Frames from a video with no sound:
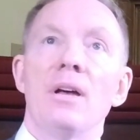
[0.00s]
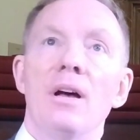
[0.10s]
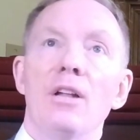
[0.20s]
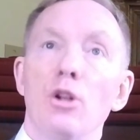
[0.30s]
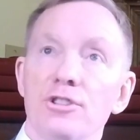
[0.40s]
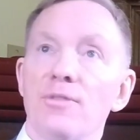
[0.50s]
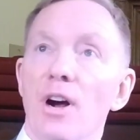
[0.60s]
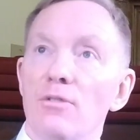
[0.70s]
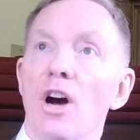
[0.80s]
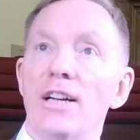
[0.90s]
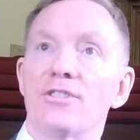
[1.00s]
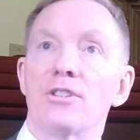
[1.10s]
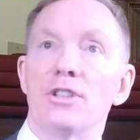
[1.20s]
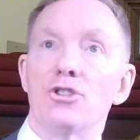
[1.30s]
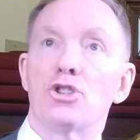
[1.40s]
a lot of our rights
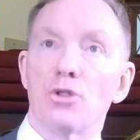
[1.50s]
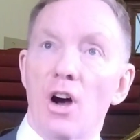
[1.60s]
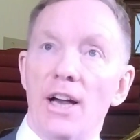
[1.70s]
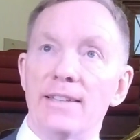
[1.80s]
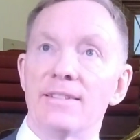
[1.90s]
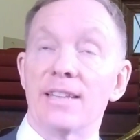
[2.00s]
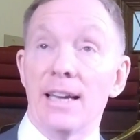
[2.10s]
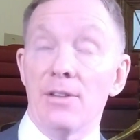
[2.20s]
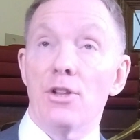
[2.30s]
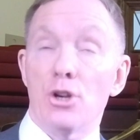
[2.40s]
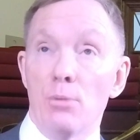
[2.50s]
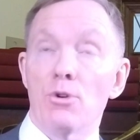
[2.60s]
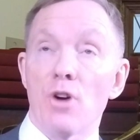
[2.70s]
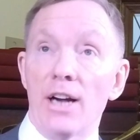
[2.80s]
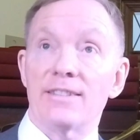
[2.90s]
are enshrined in the
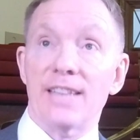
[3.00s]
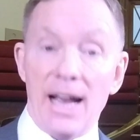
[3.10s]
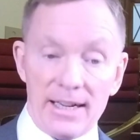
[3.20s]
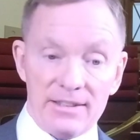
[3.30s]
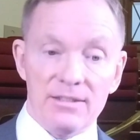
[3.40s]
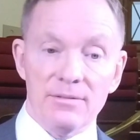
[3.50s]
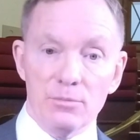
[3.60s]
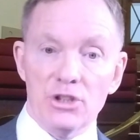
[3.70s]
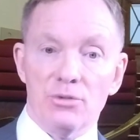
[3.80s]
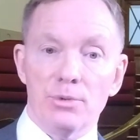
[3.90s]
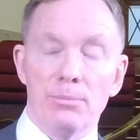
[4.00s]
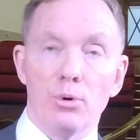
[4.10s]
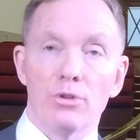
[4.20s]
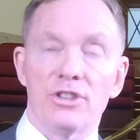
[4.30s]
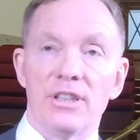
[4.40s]
Human Rights Act, which we
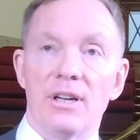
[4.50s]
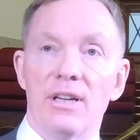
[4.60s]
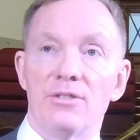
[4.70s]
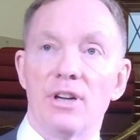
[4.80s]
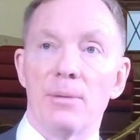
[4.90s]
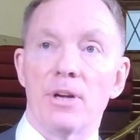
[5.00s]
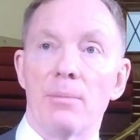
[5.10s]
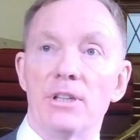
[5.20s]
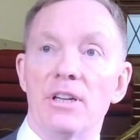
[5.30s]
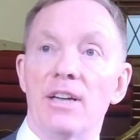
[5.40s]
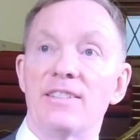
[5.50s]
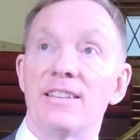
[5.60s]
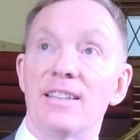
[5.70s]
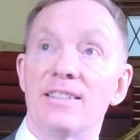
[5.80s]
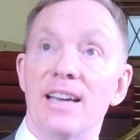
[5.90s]
brought in under a Labour government in
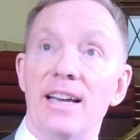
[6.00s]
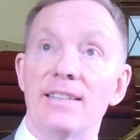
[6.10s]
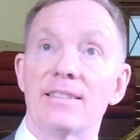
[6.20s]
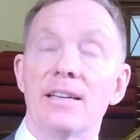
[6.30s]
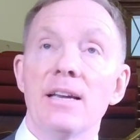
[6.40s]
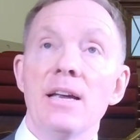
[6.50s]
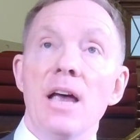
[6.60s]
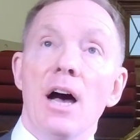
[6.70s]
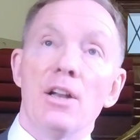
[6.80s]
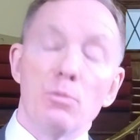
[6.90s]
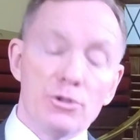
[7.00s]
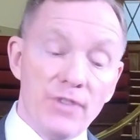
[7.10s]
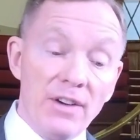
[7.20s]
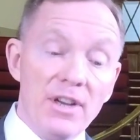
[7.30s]
1998. And it was very